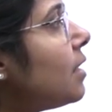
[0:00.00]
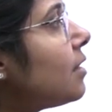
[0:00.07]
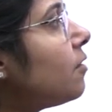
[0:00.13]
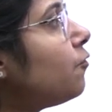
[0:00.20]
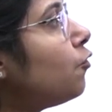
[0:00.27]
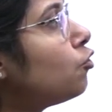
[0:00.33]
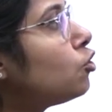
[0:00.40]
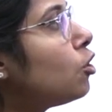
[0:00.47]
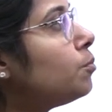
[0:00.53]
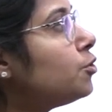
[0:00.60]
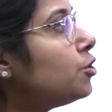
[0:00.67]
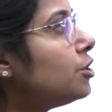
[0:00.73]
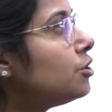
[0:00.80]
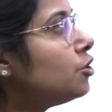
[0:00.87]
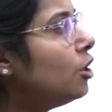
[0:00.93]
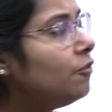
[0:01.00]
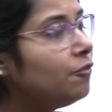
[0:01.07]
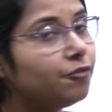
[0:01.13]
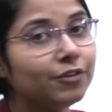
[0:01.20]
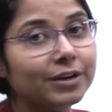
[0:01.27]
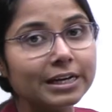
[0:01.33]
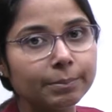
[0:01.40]
And the fourth option is your
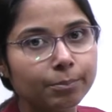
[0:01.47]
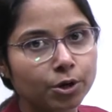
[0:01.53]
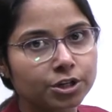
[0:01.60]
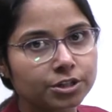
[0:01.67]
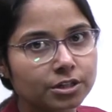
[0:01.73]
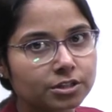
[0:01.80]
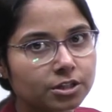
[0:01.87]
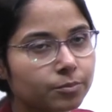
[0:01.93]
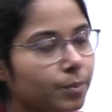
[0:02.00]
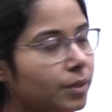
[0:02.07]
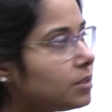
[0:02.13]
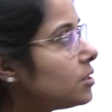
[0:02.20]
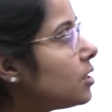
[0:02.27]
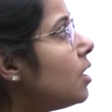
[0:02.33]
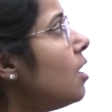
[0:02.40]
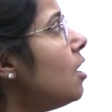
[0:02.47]
wind pollinated plants.